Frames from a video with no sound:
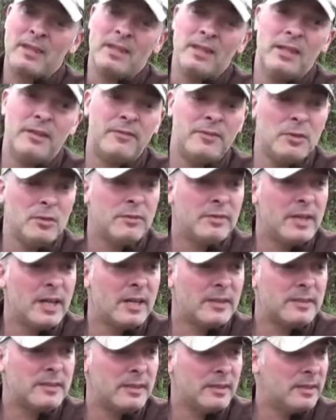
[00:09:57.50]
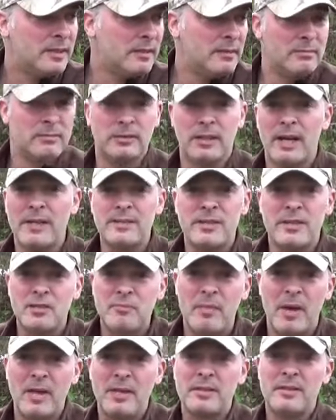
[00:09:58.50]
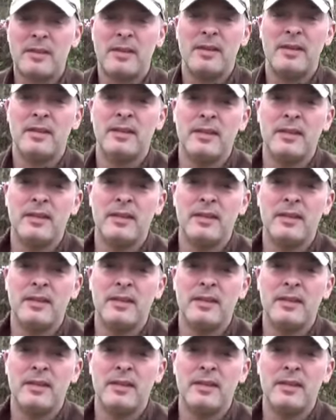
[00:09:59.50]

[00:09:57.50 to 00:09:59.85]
If you've got lots of space